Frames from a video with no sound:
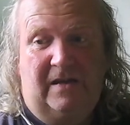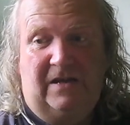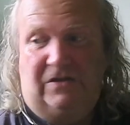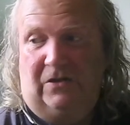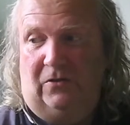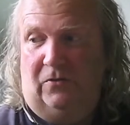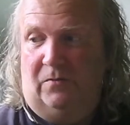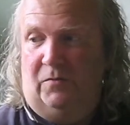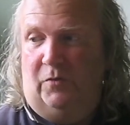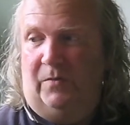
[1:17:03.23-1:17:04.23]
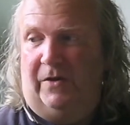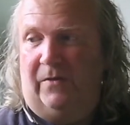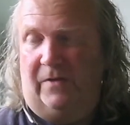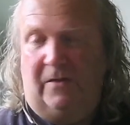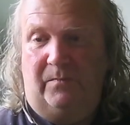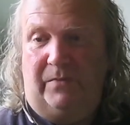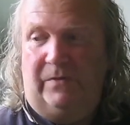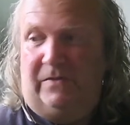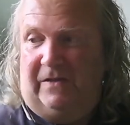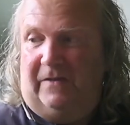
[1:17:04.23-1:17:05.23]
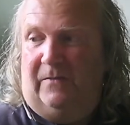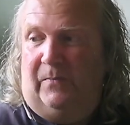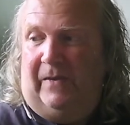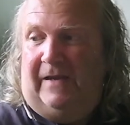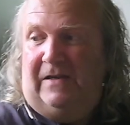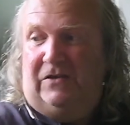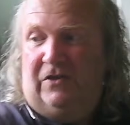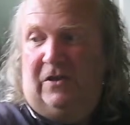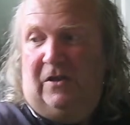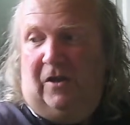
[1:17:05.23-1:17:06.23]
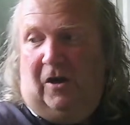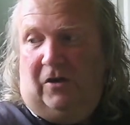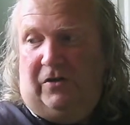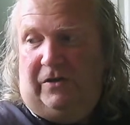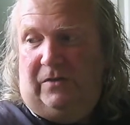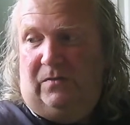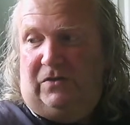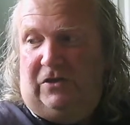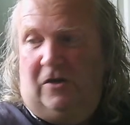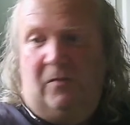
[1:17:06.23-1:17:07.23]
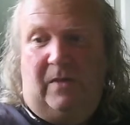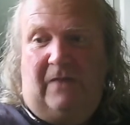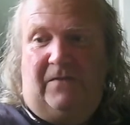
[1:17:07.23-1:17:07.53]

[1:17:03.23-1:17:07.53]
It's the Look Mum No Computer page on YouTube.